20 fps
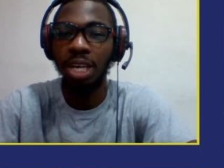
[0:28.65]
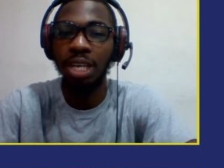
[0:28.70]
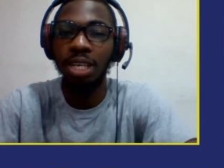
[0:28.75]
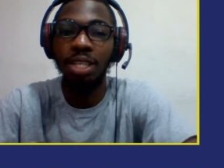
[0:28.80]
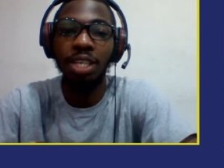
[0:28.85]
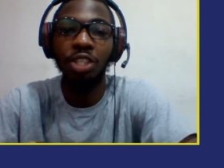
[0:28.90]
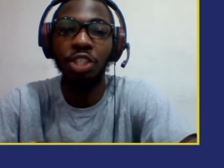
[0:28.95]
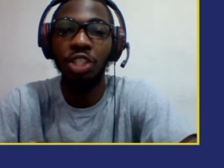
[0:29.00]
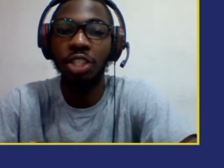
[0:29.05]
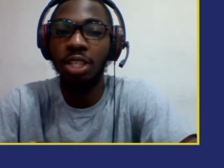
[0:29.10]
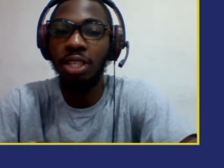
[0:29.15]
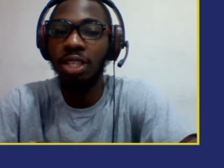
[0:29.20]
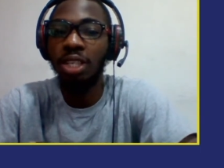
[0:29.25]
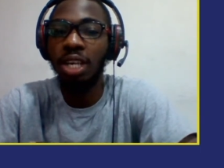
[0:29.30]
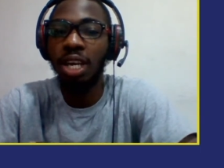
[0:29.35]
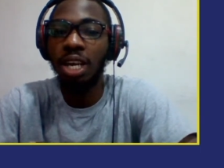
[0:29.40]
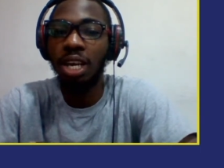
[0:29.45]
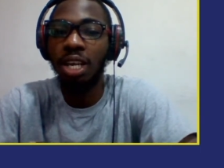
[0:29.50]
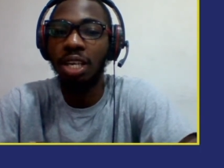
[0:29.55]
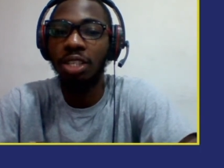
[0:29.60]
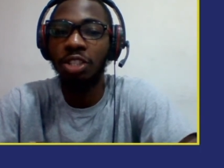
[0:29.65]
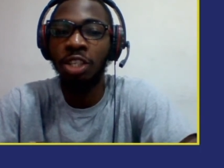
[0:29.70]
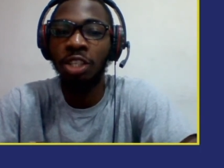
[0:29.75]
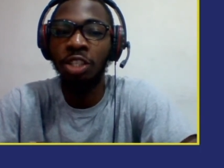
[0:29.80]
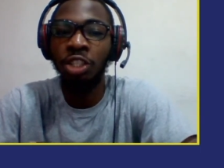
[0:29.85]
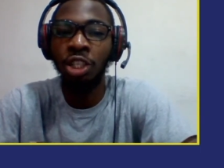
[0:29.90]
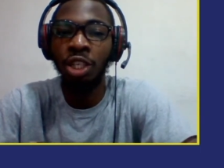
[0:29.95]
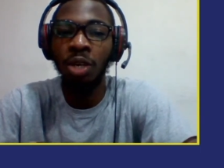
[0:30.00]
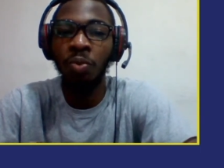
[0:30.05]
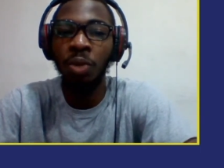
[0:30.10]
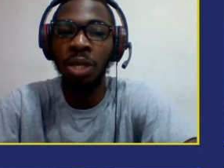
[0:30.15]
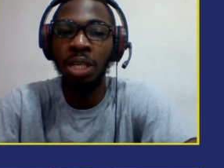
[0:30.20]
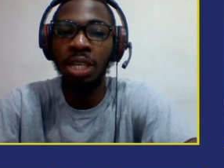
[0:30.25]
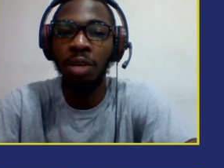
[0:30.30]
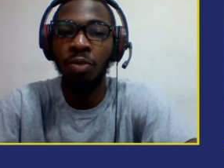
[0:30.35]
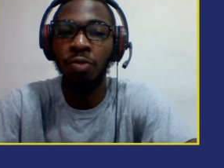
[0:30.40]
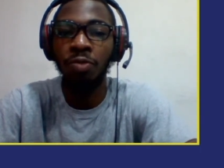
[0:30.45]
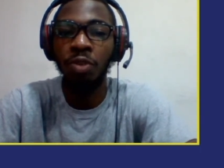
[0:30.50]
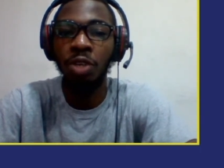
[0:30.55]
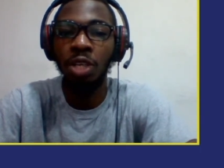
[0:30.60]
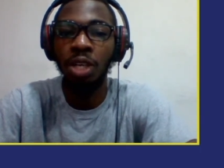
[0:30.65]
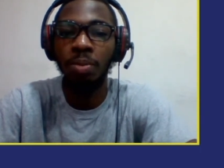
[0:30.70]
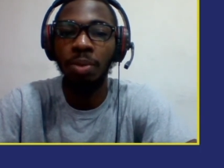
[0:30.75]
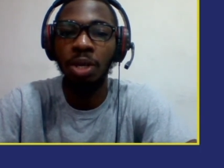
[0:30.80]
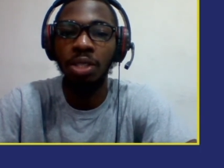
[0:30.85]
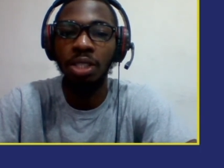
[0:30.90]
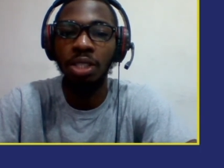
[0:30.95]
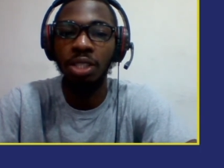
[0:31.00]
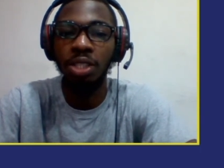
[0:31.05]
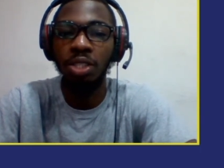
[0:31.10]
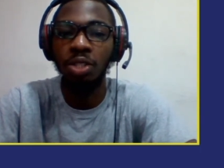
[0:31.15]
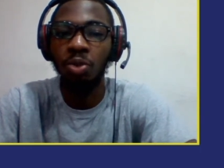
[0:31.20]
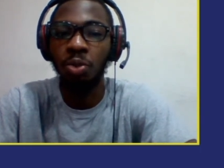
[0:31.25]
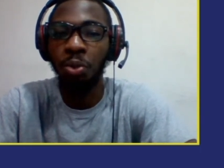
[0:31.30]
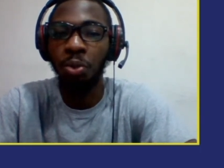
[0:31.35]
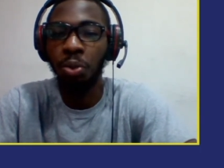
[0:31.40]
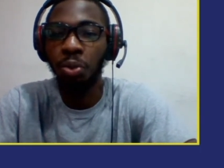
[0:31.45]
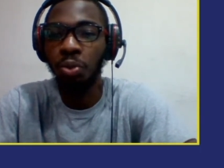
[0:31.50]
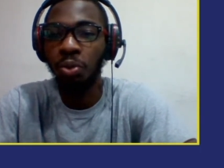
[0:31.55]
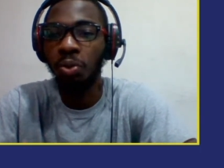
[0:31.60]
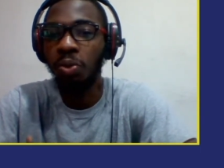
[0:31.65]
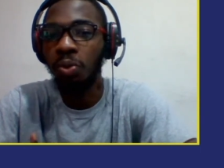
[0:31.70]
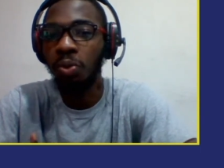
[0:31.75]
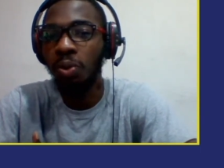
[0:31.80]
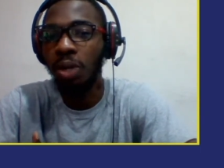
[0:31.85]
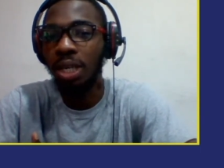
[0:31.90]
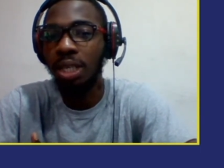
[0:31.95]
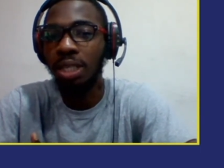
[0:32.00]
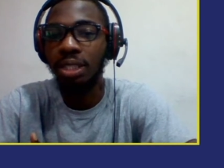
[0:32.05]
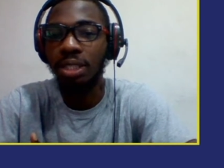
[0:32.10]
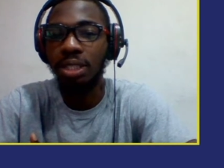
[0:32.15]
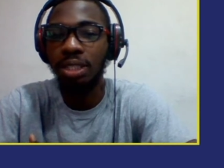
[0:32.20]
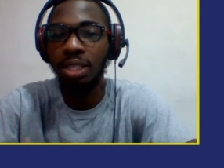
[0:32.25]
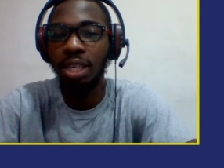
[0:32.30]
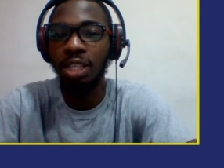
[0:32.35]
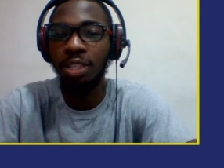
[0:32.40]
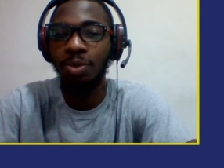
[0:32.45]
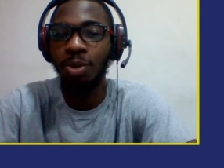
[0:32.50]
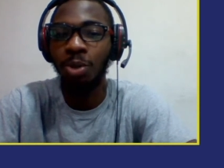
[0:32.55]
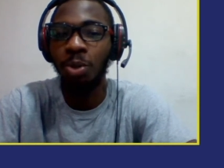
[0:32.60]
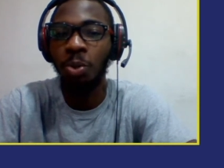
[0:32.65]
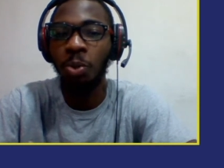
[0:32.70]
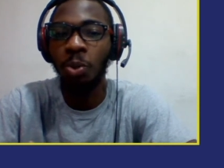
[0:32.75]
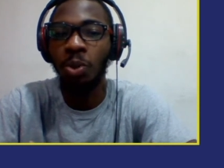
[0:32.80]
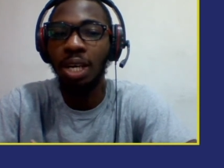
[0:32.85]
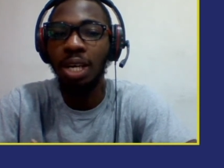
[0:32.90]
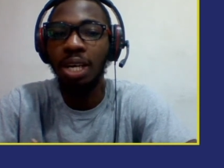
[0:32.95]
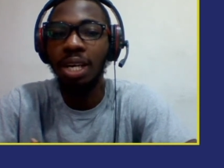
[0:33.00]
And the traditional way that we've gone about it is to go to Google and search for, oh,